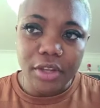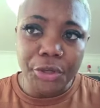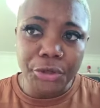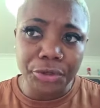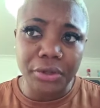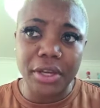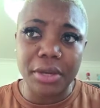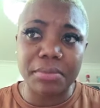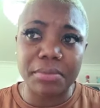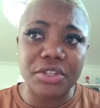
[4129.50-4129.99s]

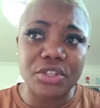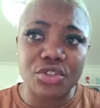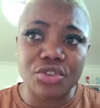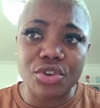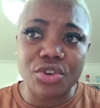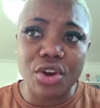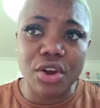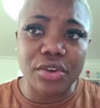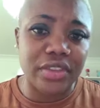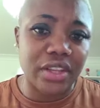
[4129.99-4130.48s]
You can be
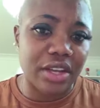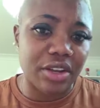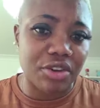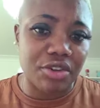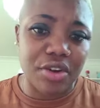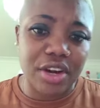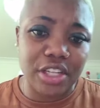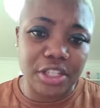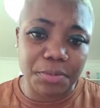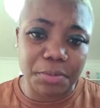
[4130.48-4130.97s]
strong. They're
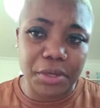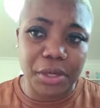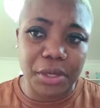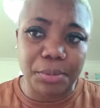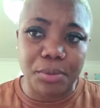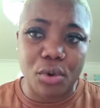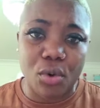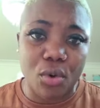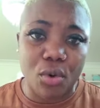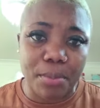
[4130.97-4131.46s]
great
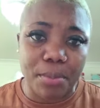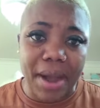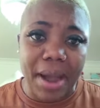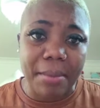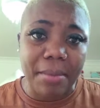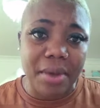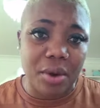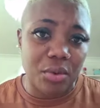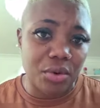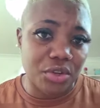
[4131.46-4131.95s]
people.
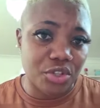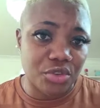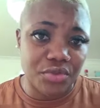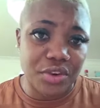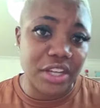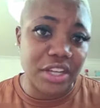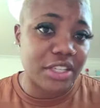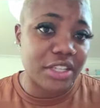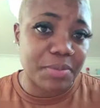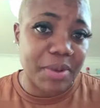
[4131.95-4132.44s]
Obama was
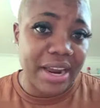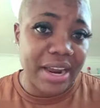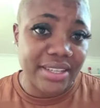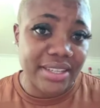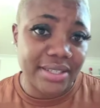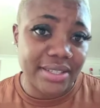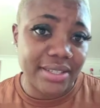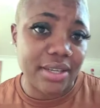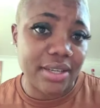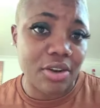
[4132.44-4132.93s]
raised by a
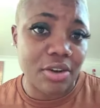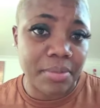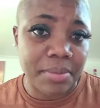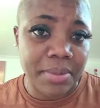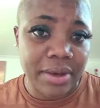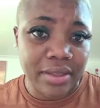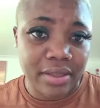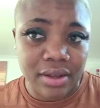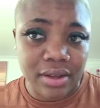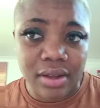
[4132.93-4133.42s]
single
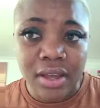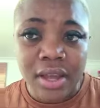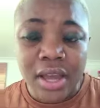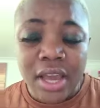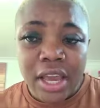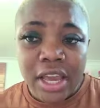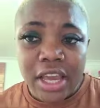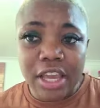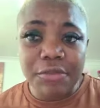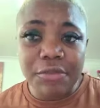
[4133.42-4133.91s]
mother.
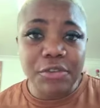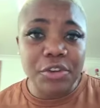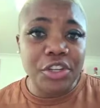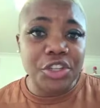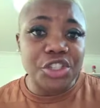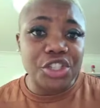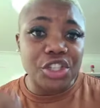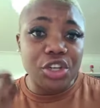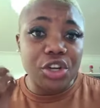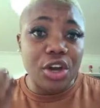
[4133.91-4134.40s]
Even
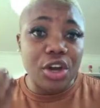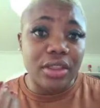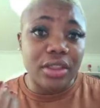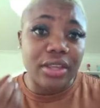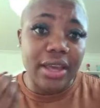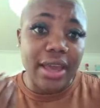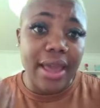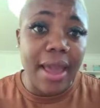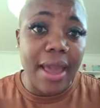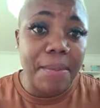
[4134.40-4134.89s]
if she got
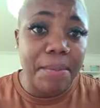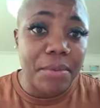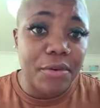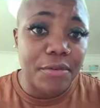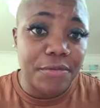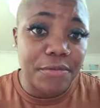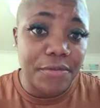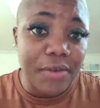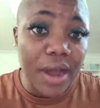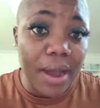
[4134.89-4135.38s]
the help
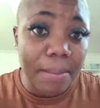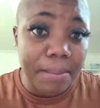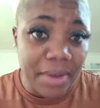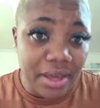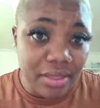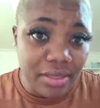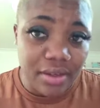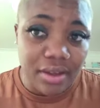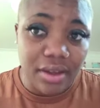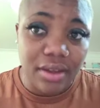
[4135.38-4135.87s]
of her
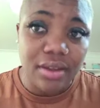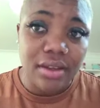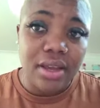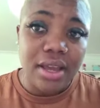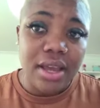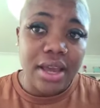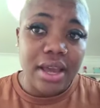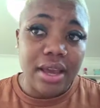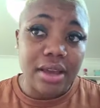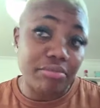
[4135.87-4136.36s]
mother,
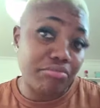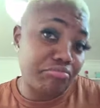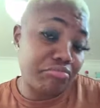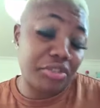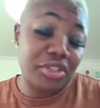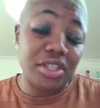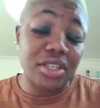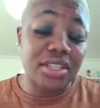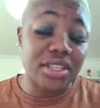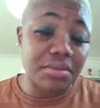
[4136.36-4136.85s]

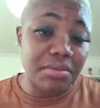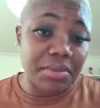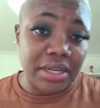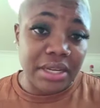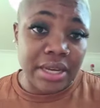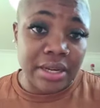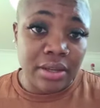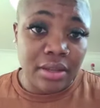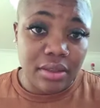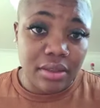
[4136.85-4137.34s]
it doesn't mean
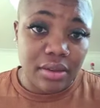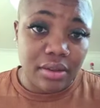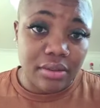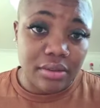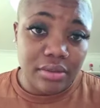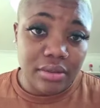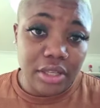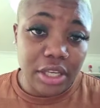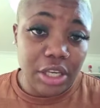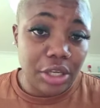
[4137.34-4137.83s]

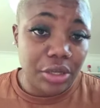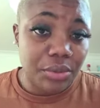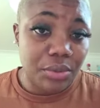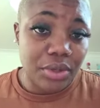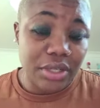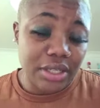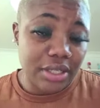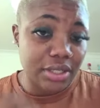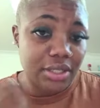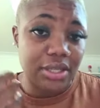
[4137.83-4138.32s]
anything.
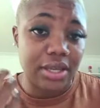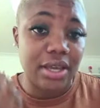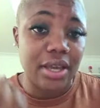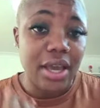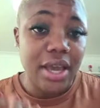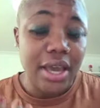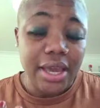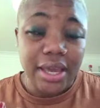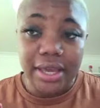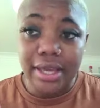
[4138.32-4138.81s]
He's
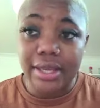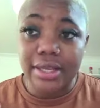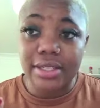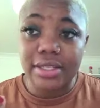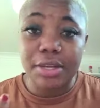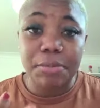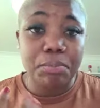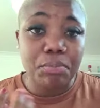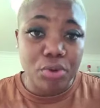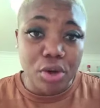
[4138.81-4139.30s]

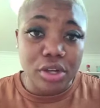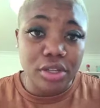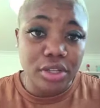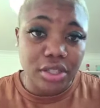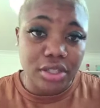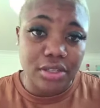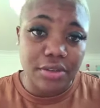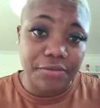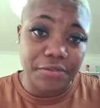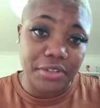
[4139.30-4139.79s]
a
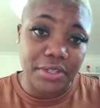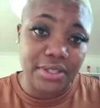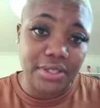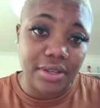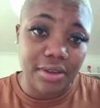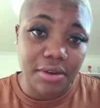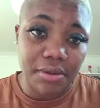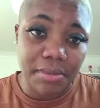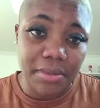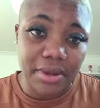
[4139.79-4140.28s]
product of a
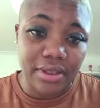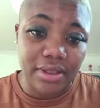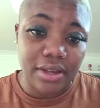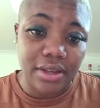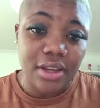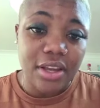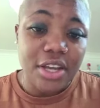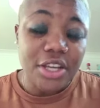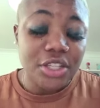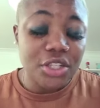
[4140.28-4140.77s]
single mother.